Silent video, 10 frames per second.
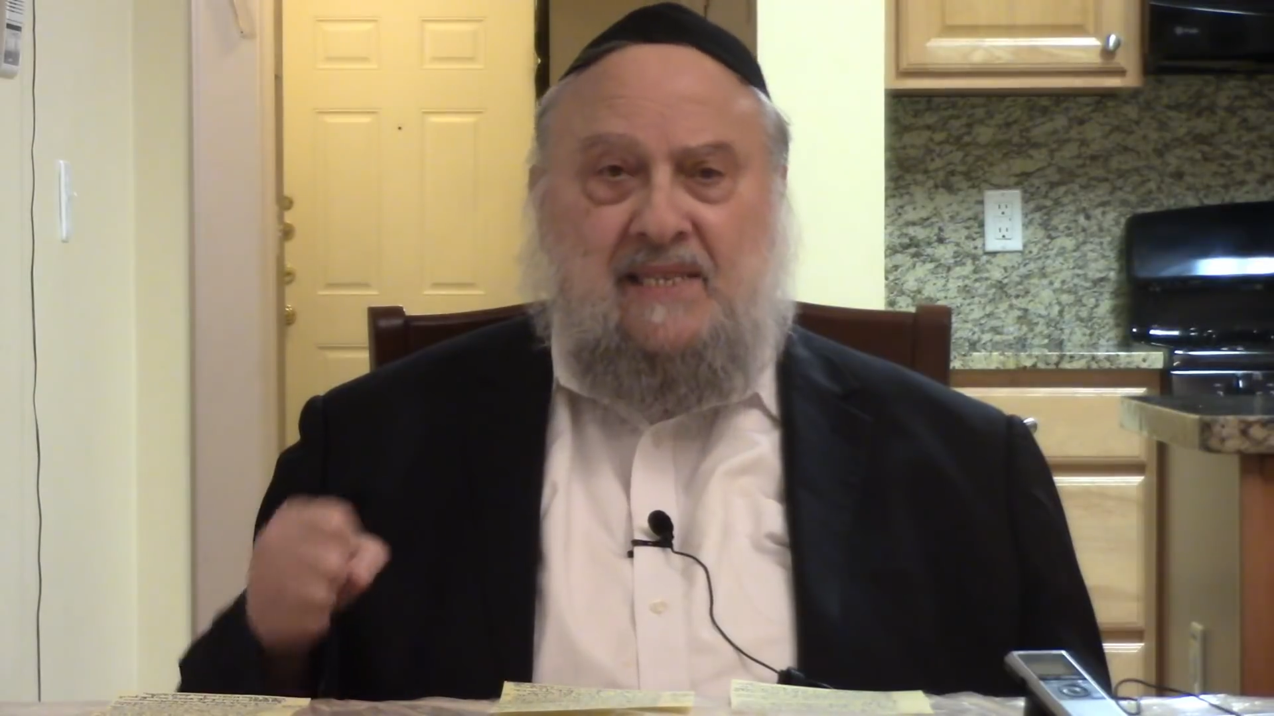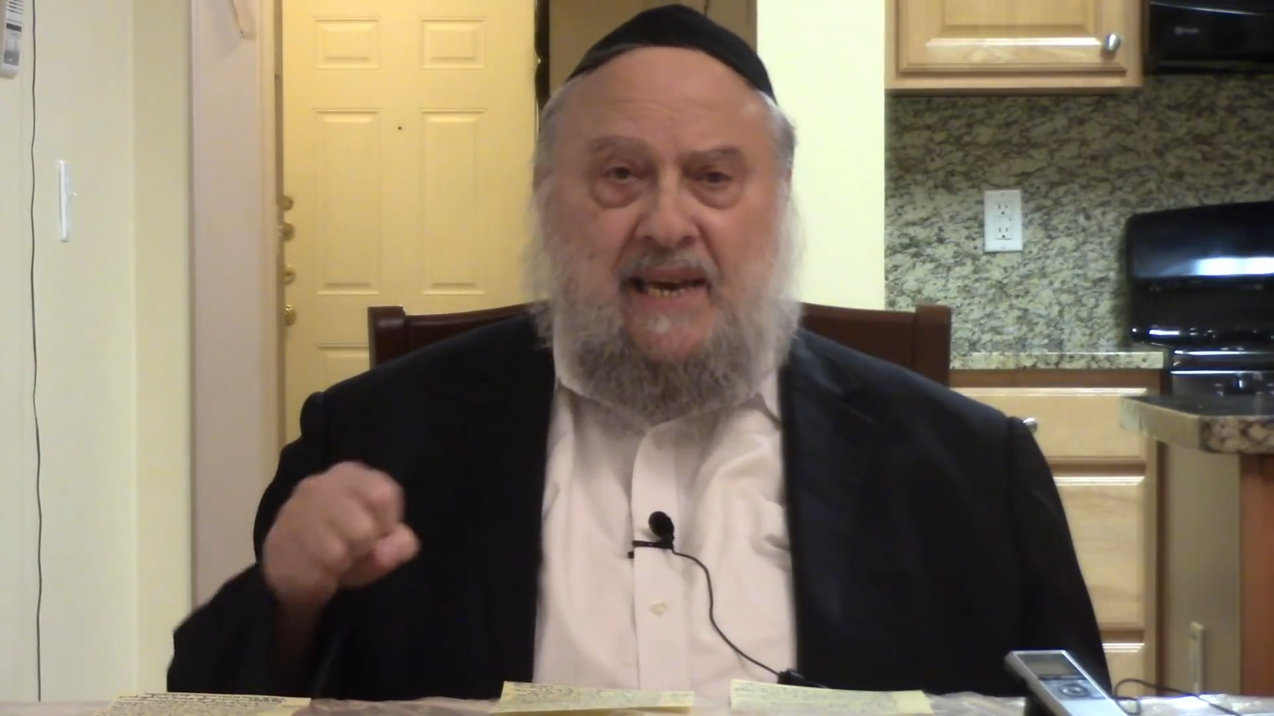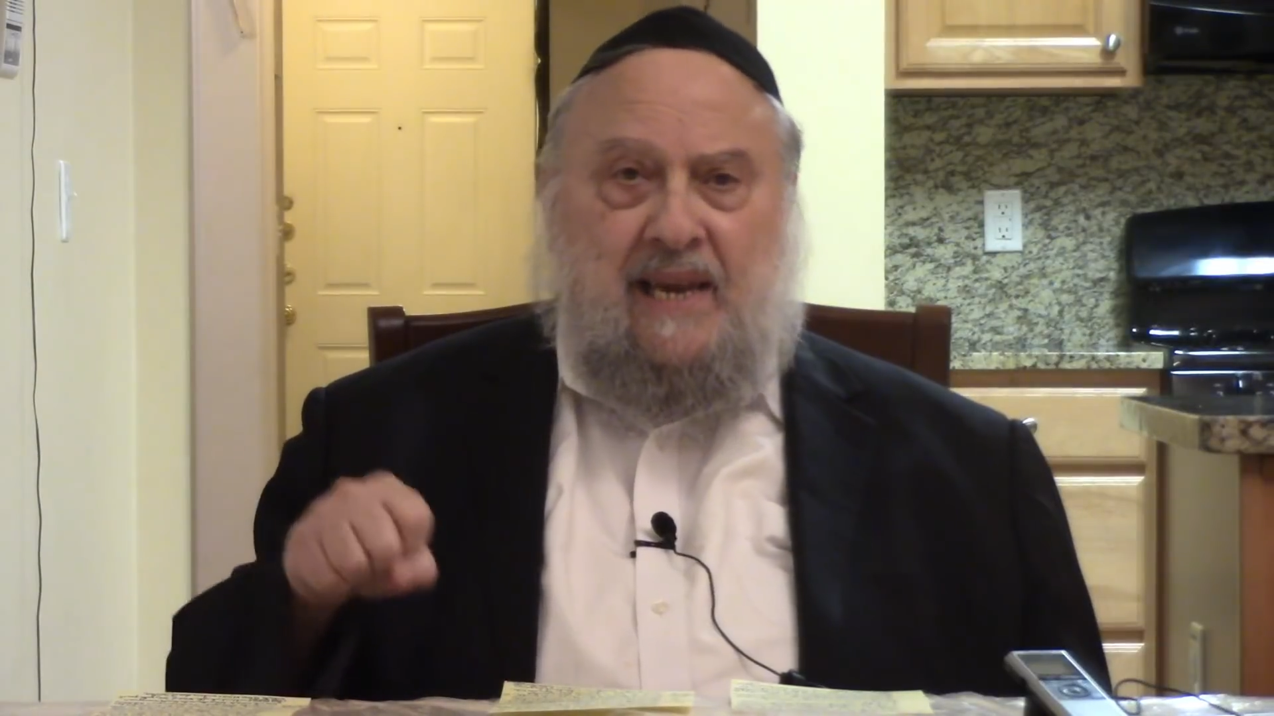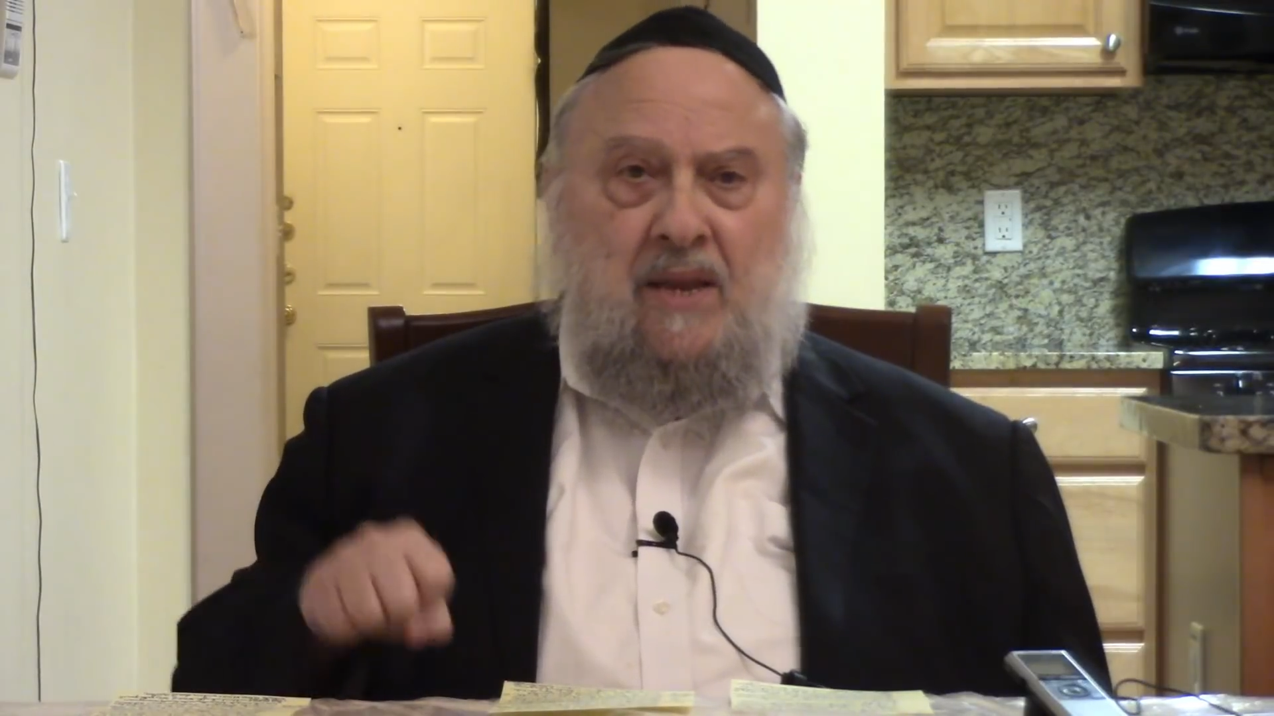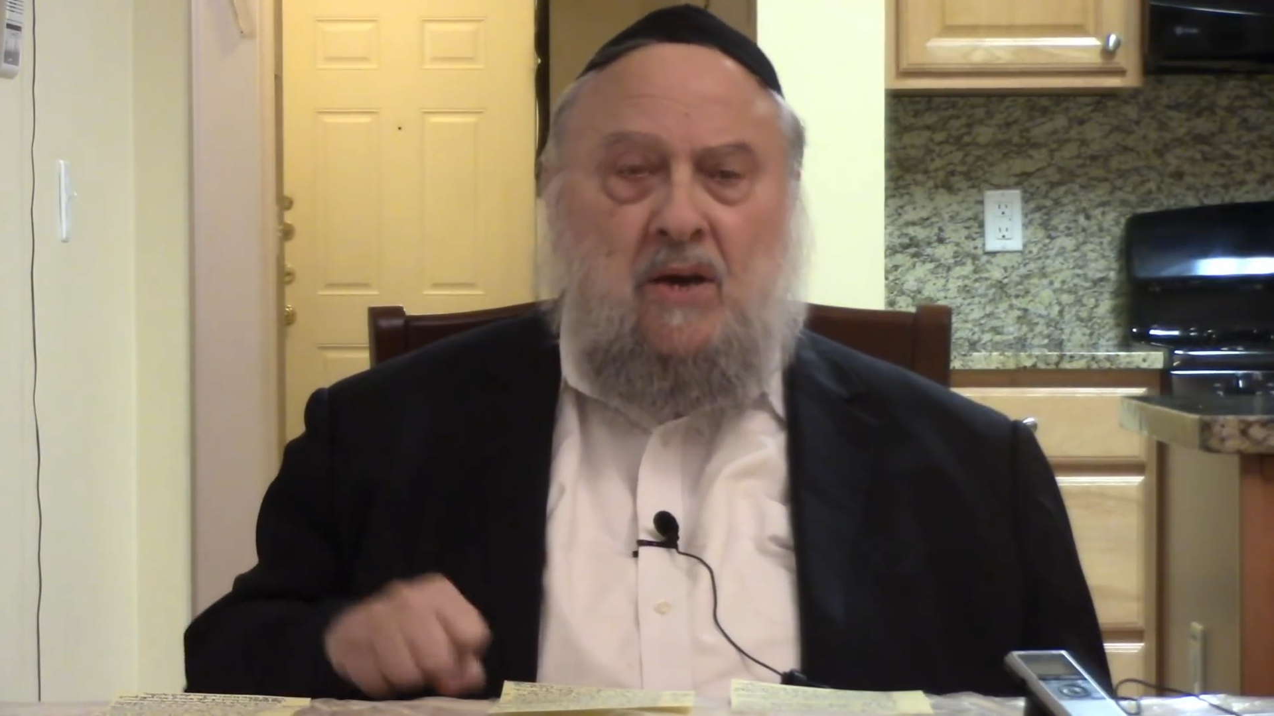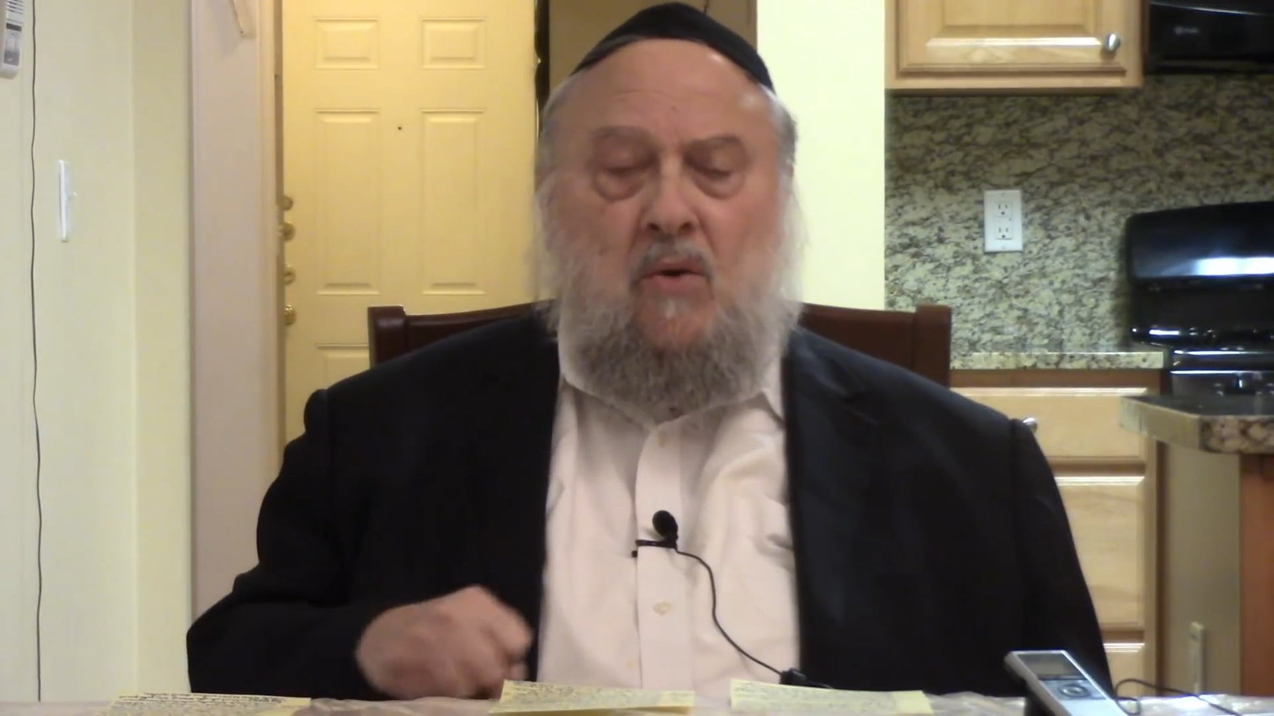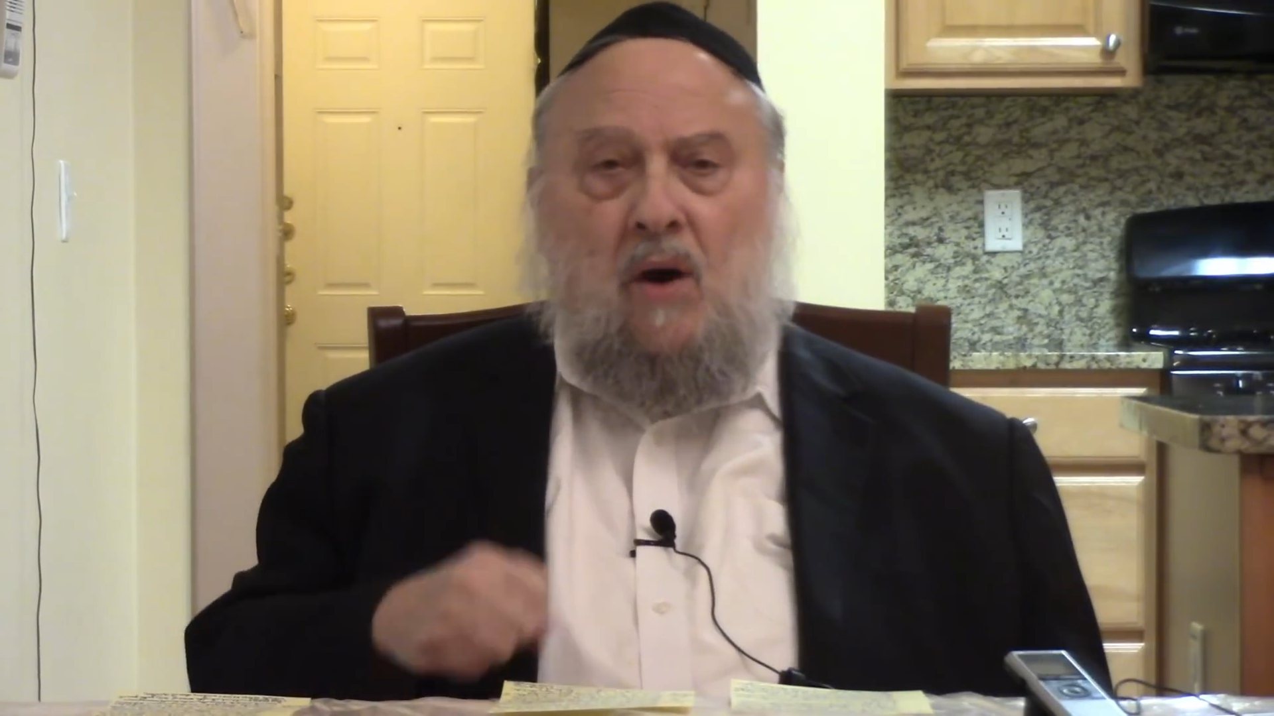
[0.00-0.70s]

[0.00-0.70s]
Hine go